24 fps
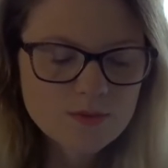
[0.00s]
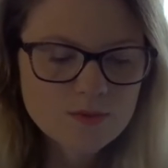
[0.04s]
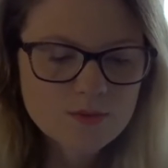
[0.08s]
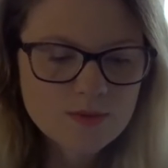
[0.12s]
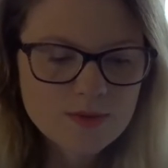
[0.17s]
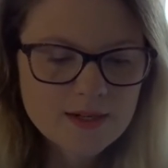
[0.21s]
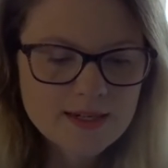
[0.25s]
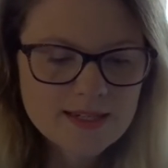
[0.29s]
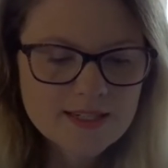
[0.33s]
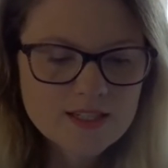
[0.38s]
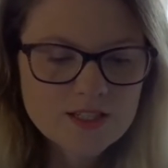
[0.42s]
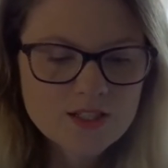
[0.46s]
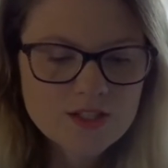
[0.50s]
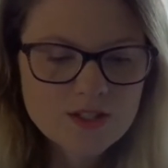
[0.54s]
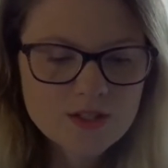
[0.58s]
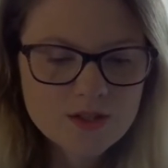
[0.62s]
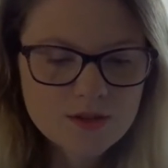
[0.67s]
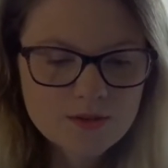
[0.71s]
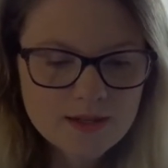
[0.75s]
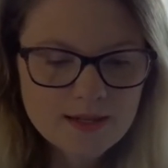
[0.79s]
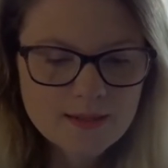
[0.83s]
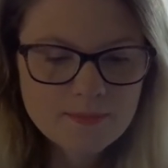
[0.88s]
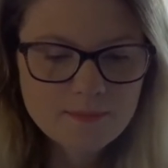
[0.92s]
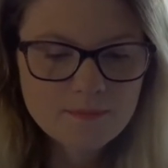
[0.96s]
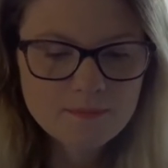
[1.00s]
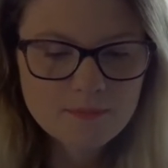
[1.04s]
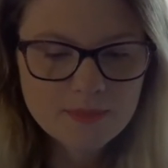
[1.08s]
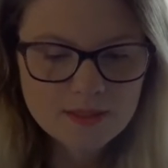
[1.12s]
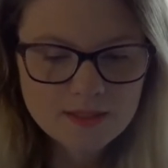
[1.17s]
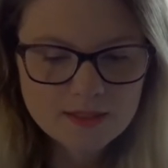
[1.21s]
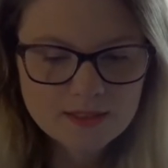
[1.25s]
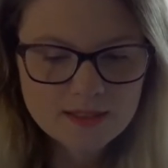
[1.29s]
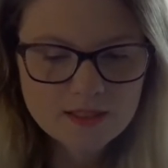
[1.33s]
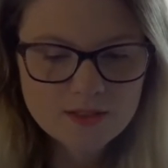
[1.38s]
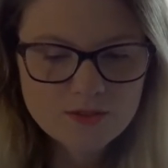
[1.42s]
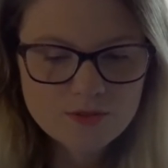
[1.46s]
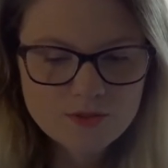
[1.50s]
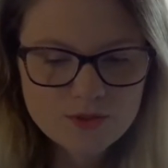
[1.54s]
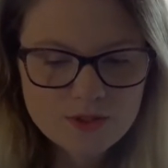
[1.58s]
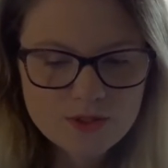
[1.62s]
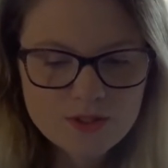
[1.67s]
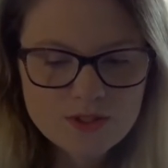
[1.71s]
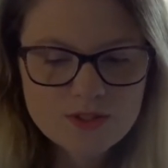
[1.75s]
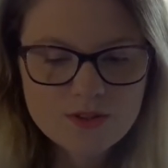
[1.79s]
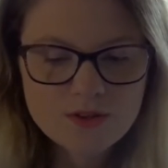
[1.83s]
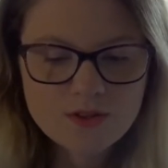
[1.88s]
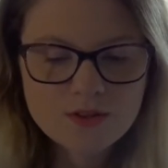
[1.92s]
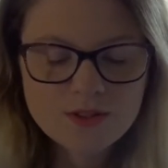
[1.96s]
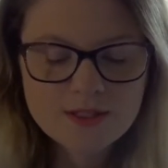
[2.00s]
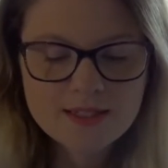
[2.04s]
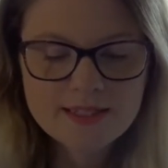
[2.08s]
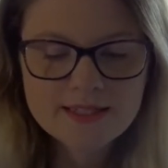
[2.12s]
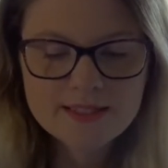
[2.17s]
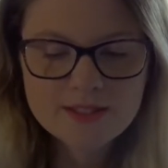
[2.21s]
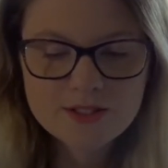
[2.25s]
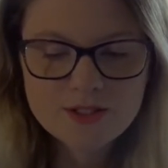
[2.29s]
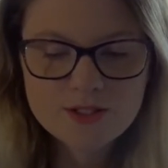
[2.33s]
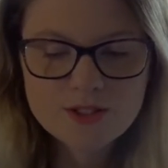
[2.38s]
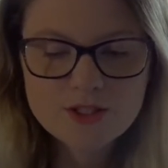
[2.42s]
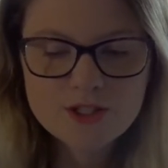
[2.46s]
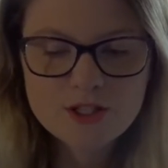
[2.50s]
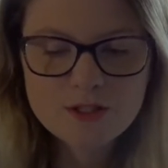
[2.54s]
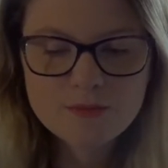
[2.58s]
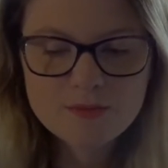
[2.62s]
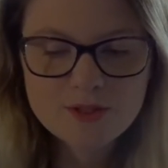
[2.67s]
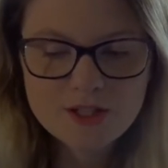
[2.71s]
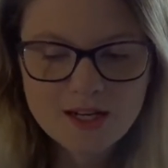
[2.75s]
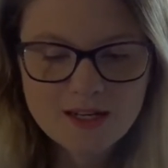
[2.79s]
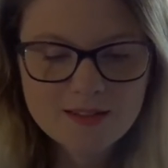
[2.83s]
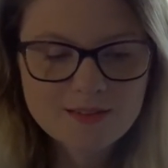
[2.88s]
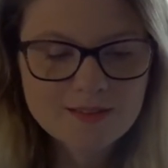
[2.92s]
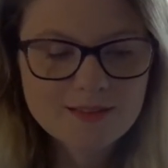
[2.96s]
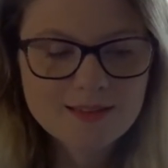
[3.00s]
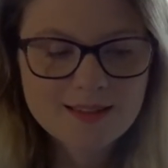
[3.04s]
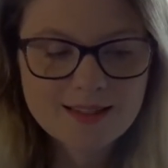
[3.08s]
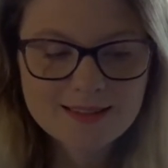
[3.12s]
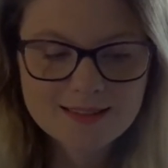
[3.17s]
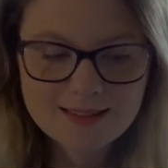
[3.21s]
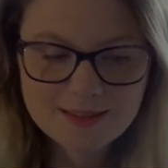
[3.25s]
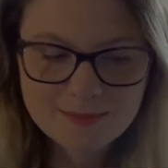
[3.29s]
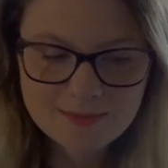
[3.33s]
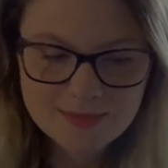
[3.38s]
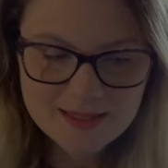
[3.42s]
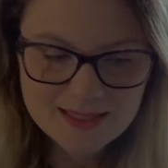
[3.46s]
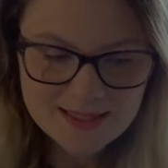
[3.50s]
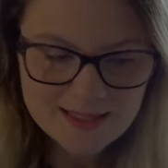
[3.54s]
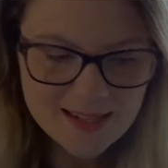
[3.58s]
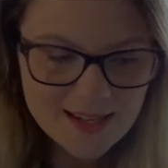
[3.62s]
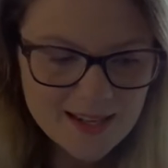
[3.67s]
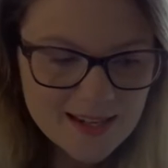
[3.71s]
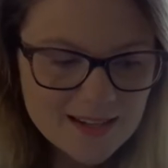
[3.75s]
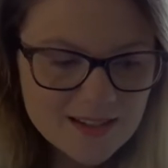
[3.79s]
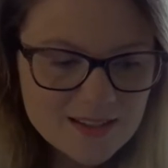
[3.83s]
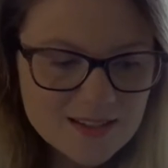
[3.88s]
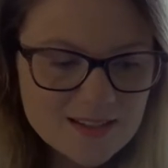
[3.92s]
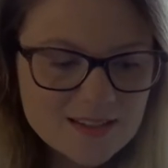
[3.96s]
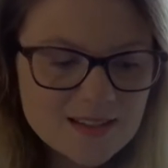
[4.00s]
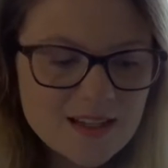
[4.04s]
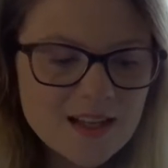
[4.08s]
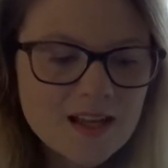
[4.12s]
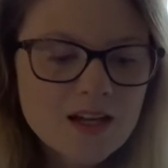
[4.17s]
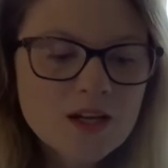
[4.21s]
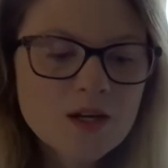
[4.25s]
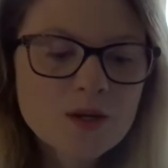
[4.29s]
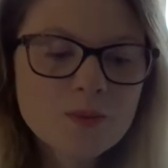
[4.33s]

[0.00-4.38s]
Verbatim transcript: reached 3 billion views on his YouTube channel Gangnam Style,